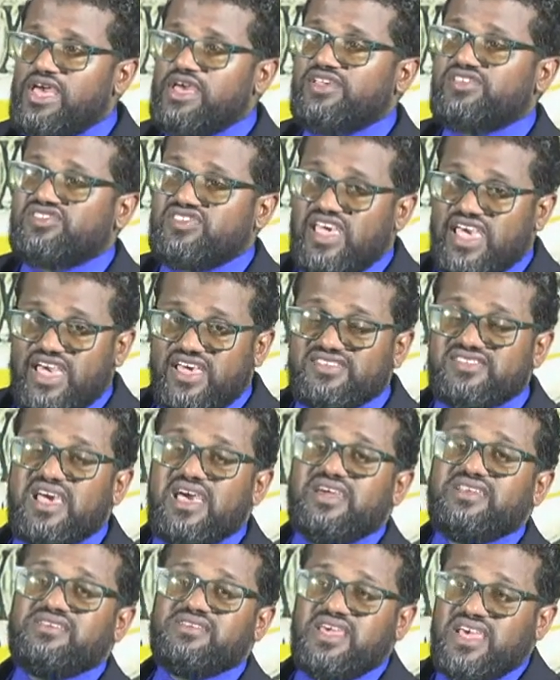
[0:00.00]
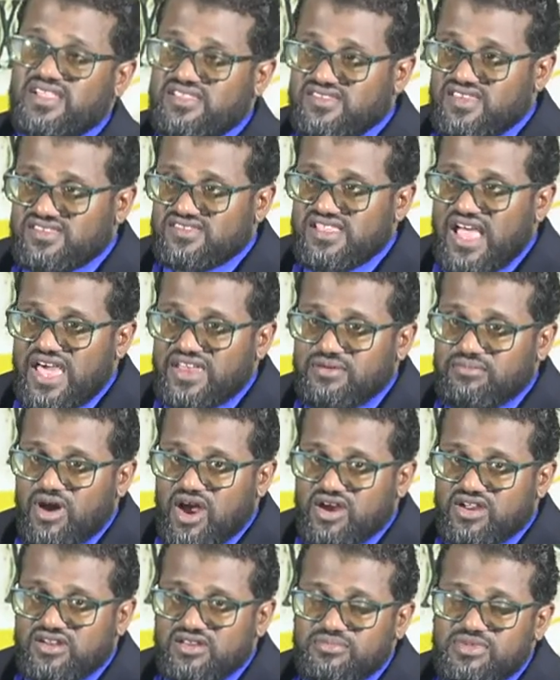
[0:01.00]
says, NIDS is not the
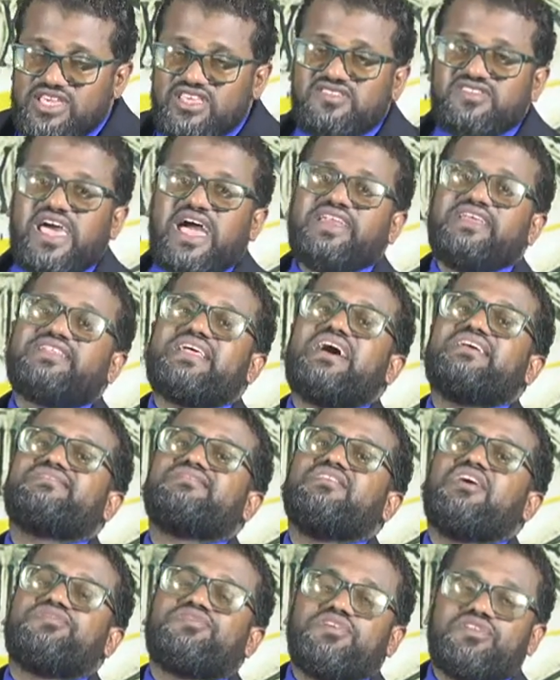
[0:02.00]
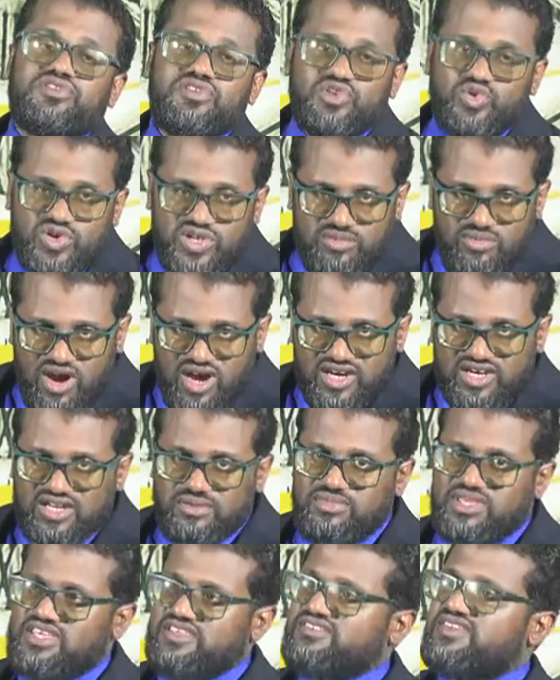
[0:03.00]
mark of the beast and it has nothing to do with the mark of the
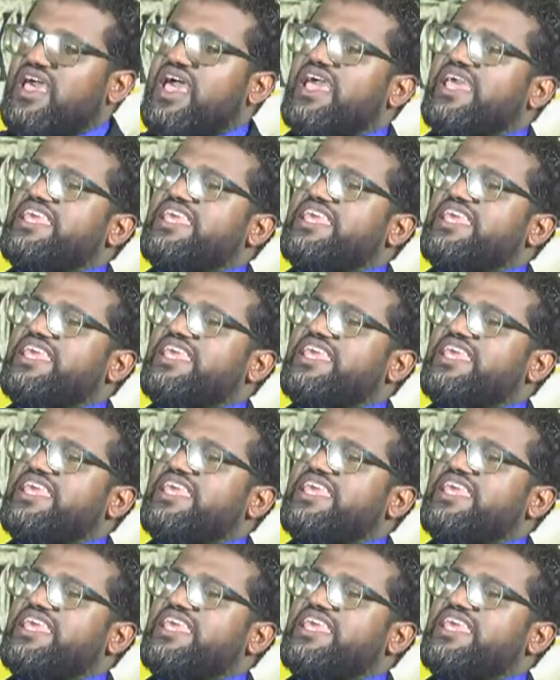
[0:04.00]
beast.